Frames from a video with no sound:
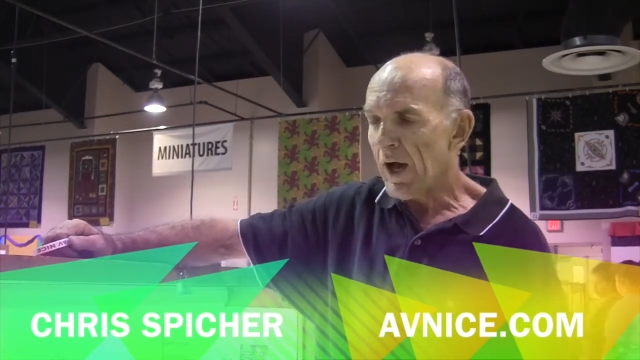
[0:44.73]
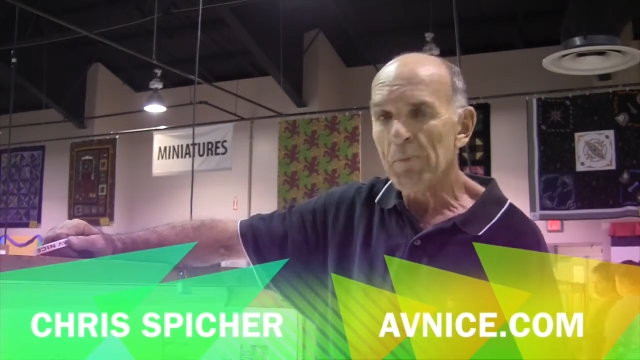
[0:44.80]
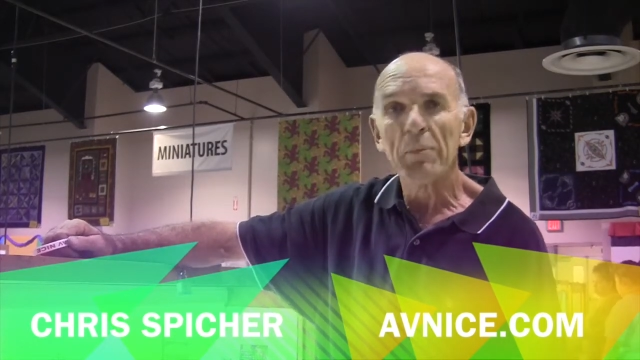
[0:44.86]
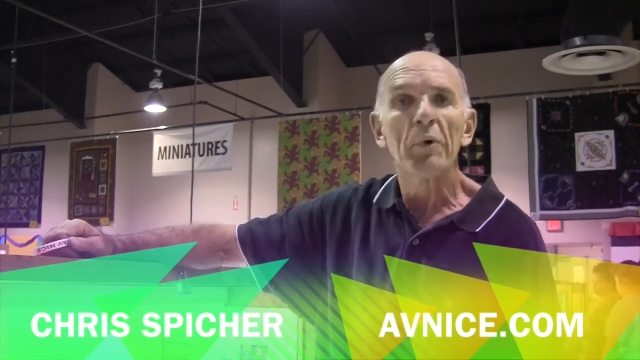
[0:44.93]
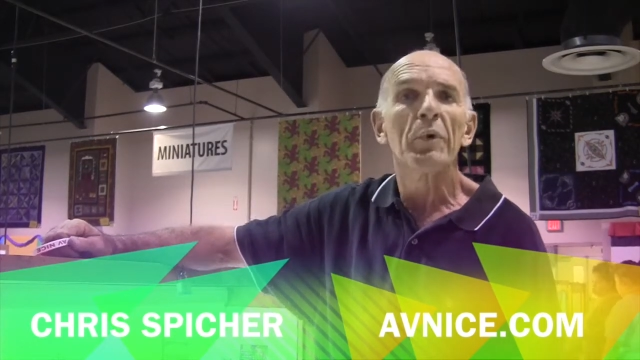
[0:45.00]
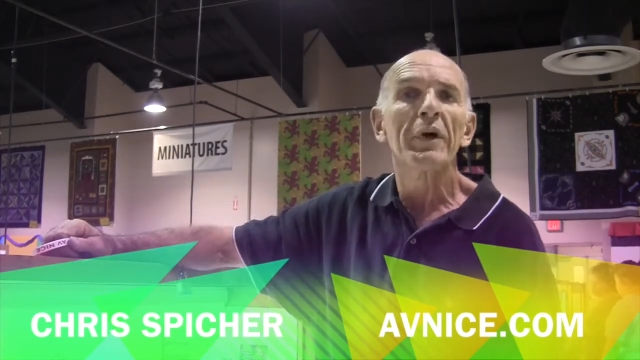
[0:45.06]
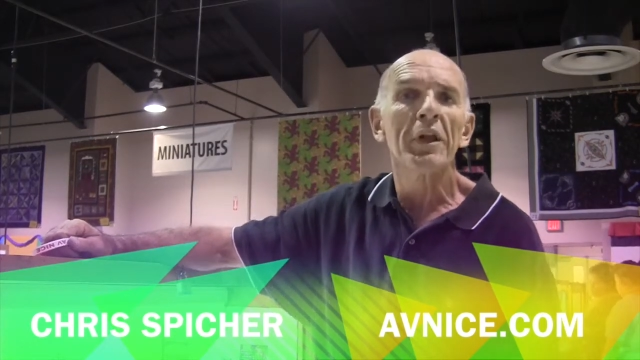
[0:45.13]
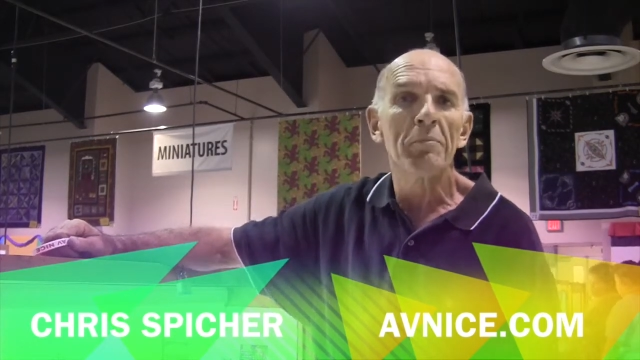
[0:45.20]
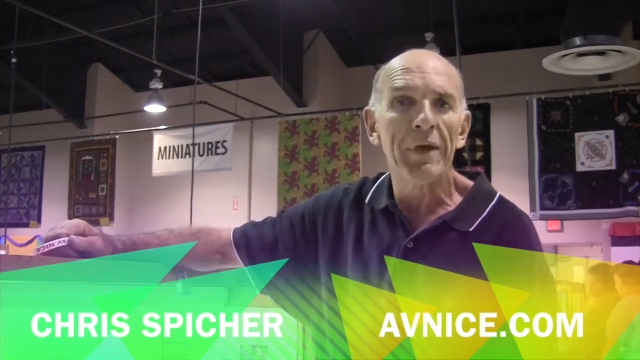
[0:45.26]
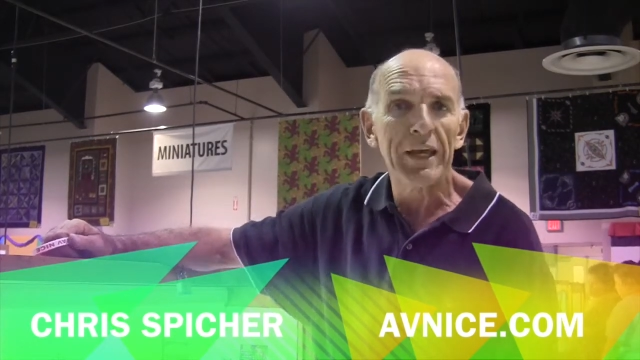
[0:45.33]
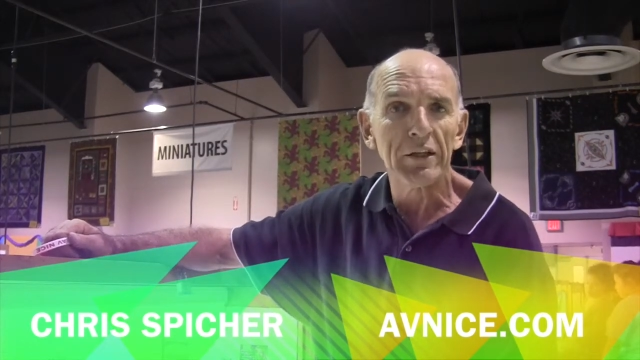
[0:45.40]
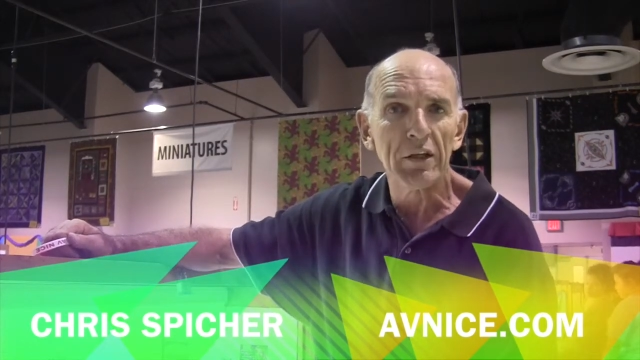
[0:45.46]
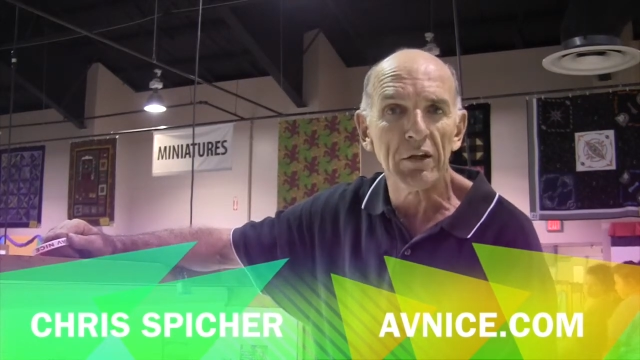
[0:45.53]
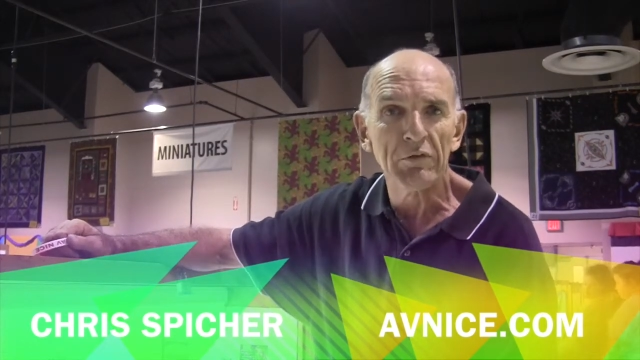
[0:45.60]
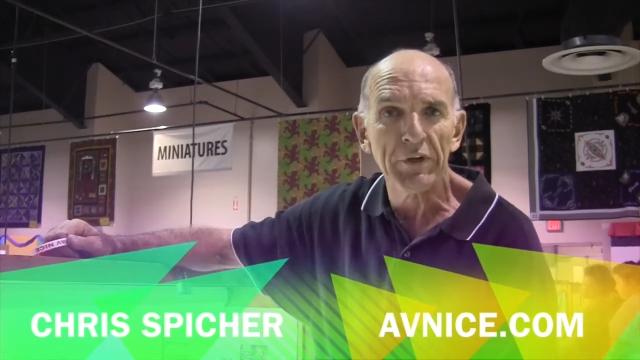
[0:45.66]
But we're gonna
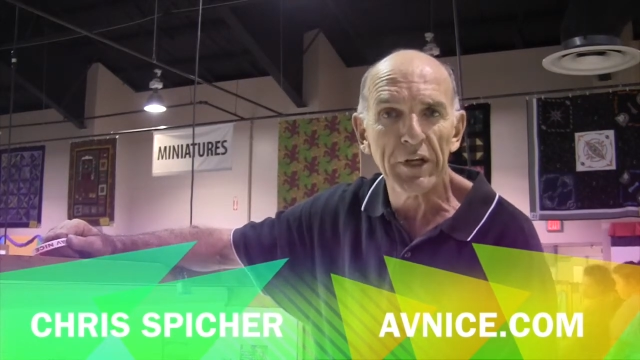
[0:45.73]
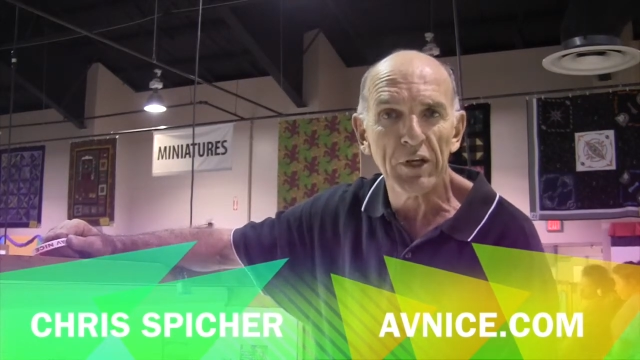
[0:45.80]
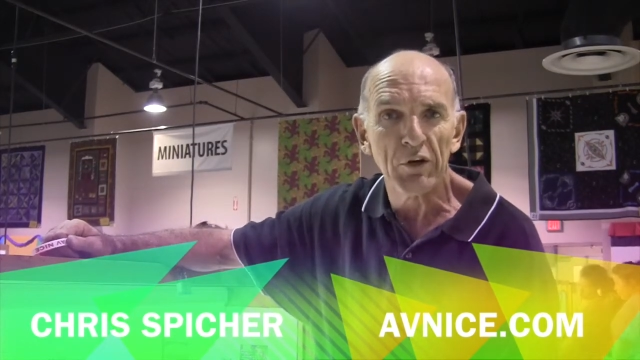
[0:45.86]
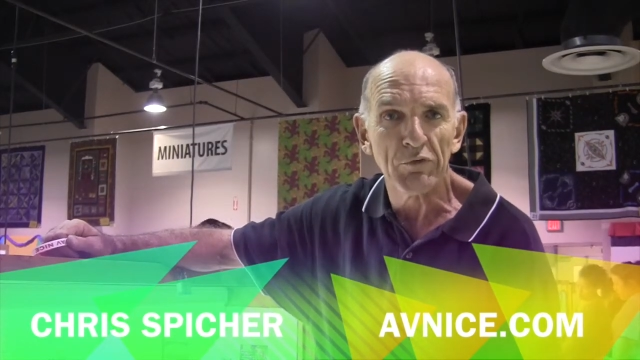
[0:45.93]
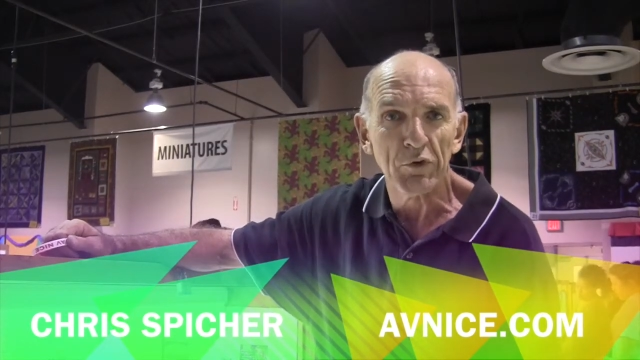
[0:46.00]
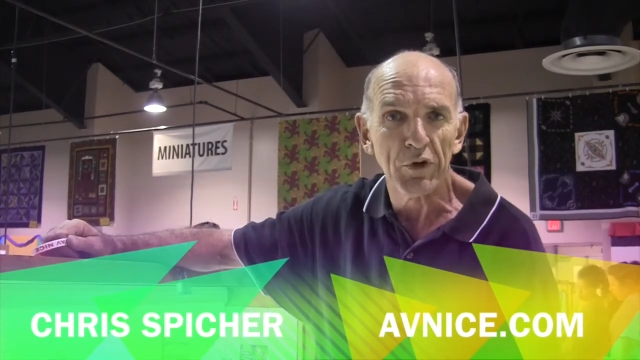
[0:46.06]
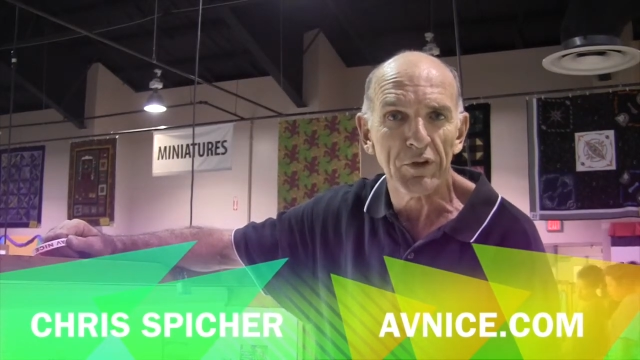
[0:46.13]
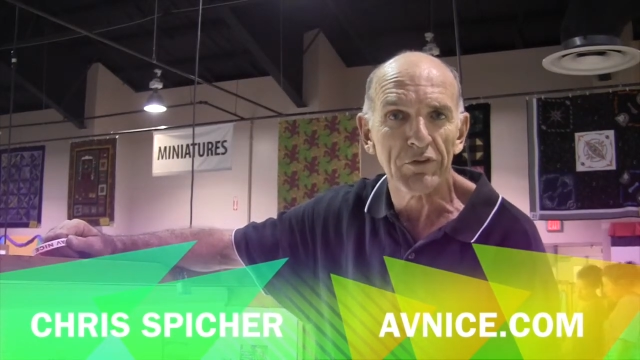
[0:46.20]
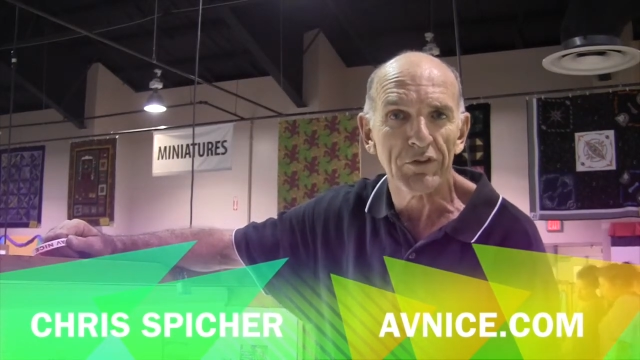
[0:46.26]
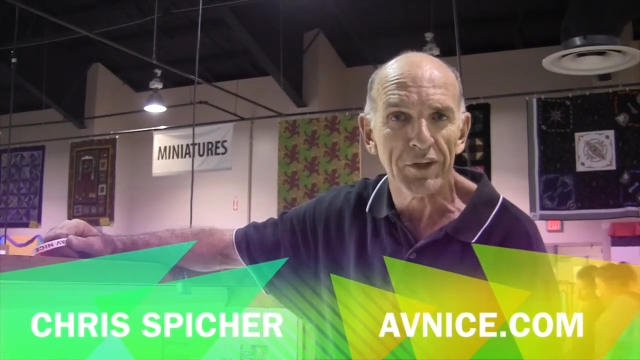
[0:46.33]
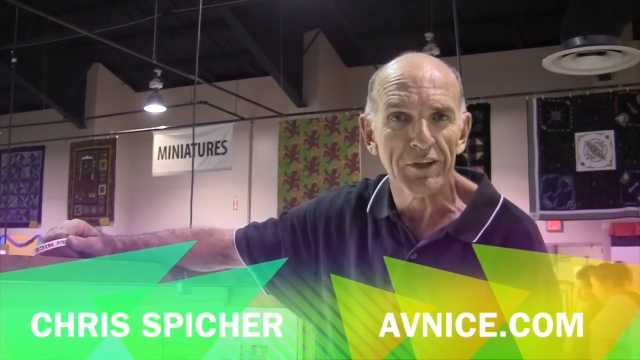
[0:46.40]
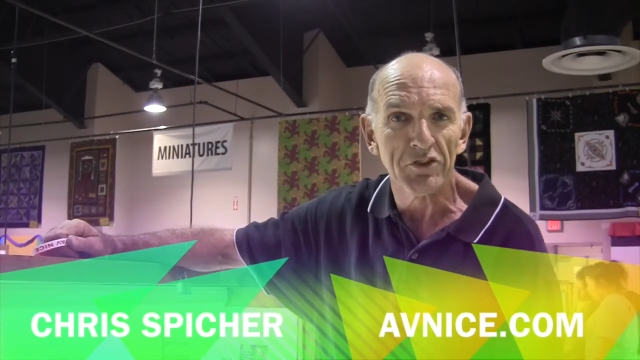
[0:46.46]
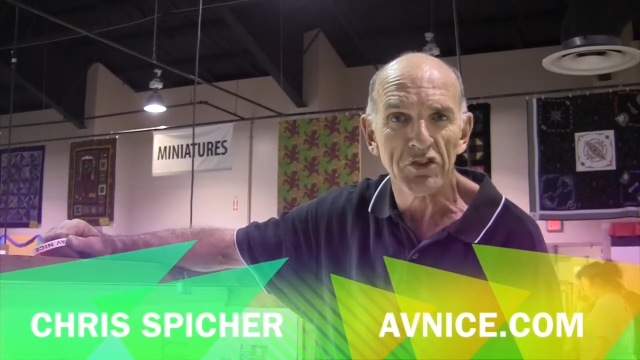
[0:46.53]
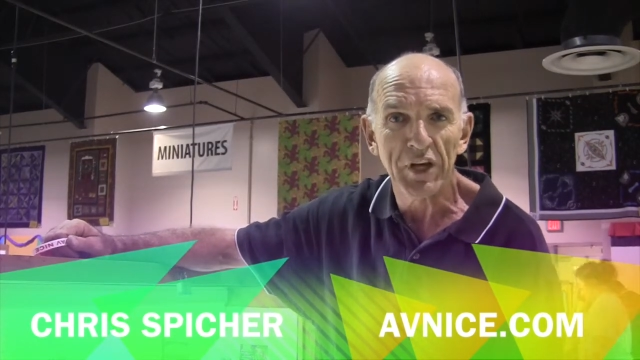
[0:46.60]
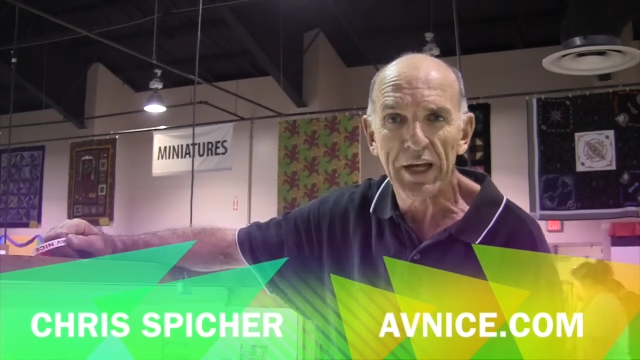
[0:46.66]
make a little video for you so
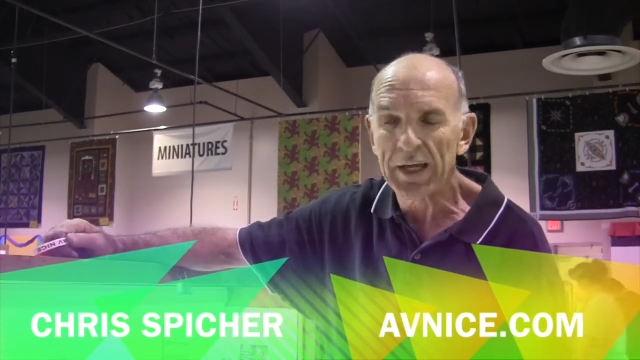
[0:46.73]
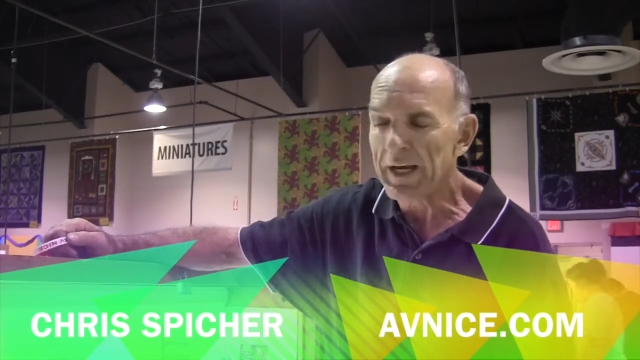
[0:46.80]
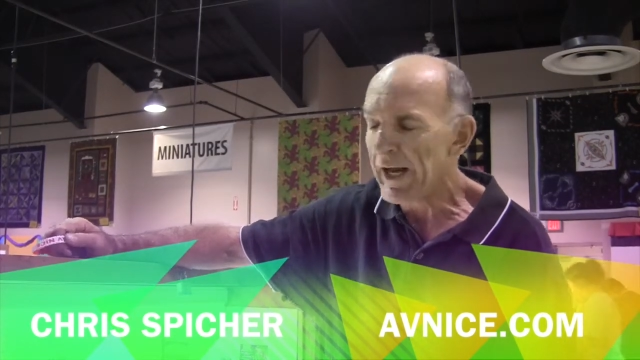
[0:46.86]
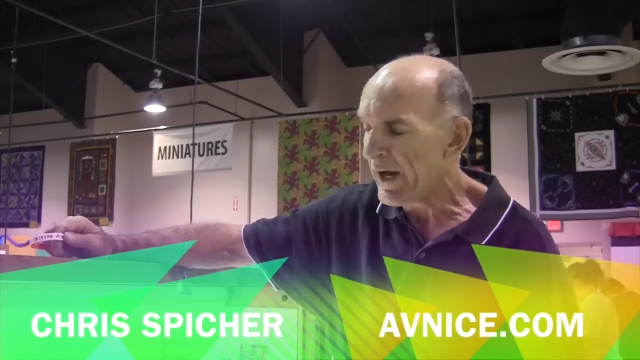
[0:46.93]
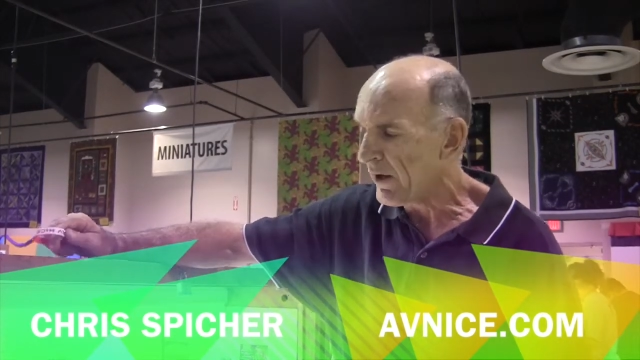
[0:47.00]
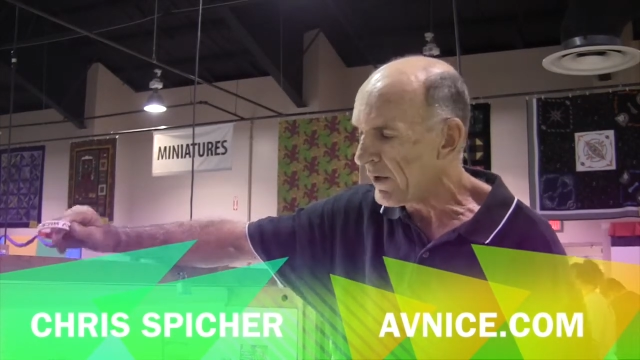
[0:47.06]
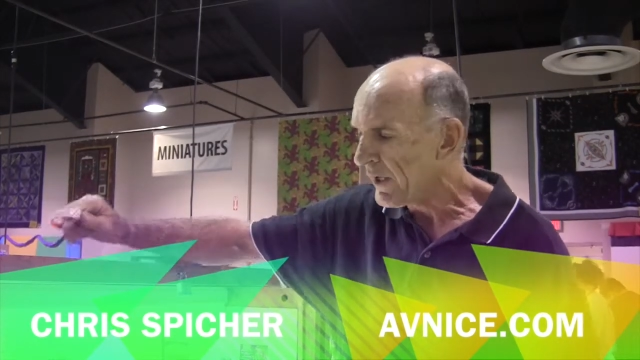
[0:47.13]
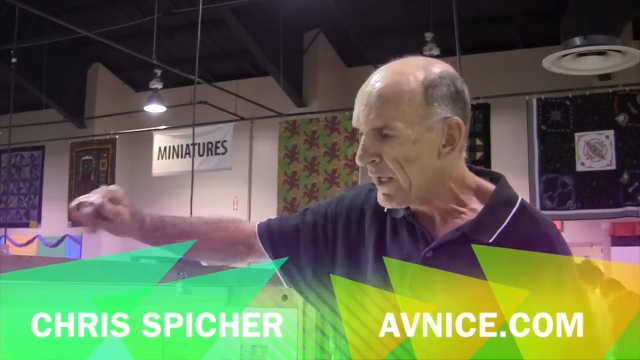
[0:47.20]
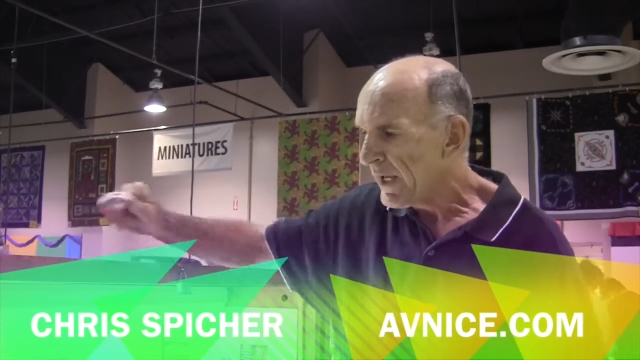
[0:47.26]
you can check it out.